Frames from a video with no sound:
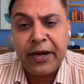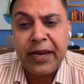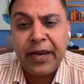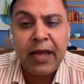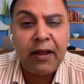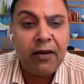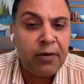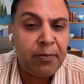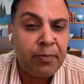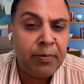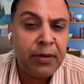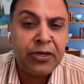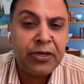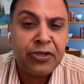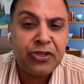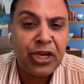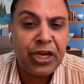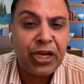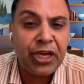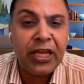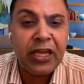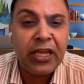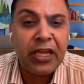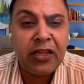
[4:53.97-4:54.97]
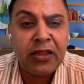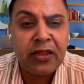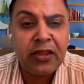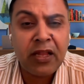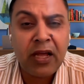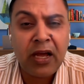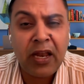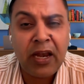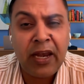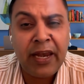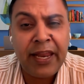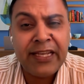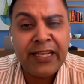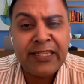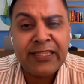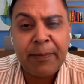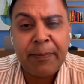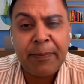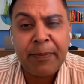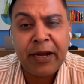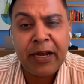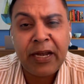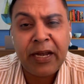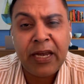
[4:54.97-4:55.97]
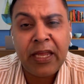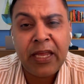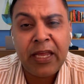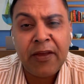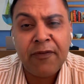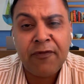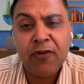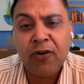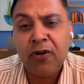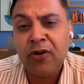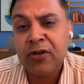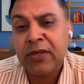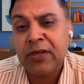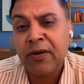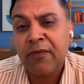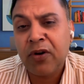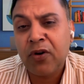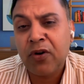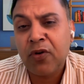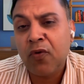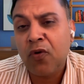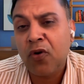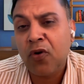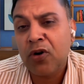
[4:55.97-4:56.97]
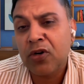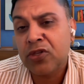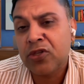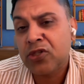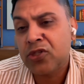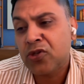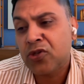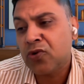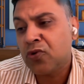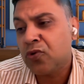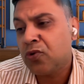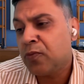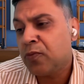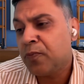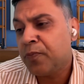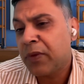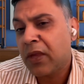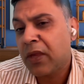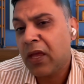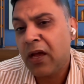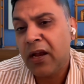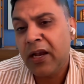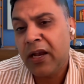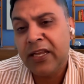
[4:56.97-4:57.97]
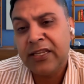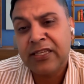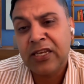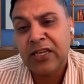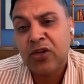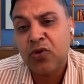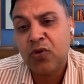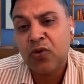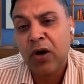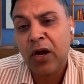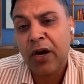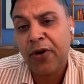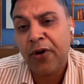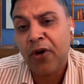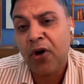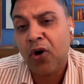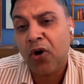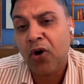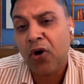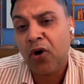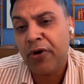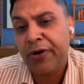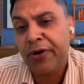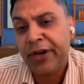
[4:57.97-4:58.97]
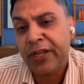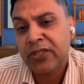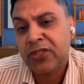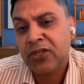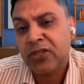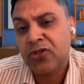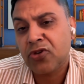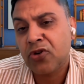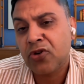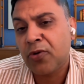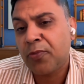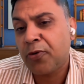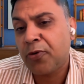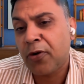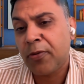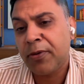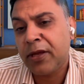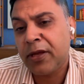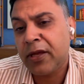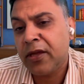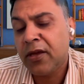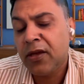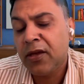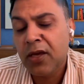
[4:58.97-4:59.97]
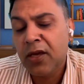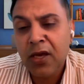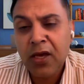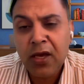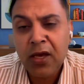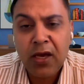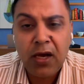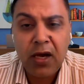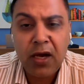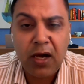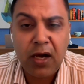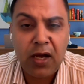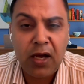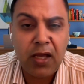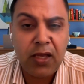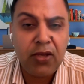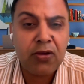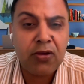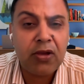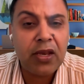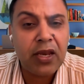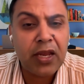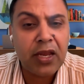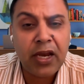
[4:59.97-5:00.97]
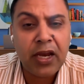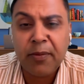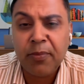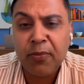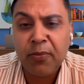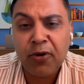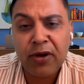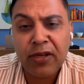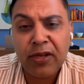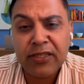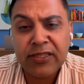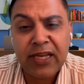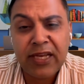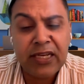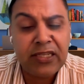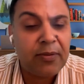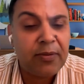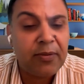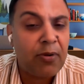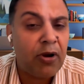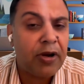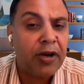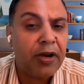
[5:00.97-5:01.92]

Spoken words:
But I'll be sharing a link separately for someone who wants to listen to our talk on testosterone. Probably you can get more insights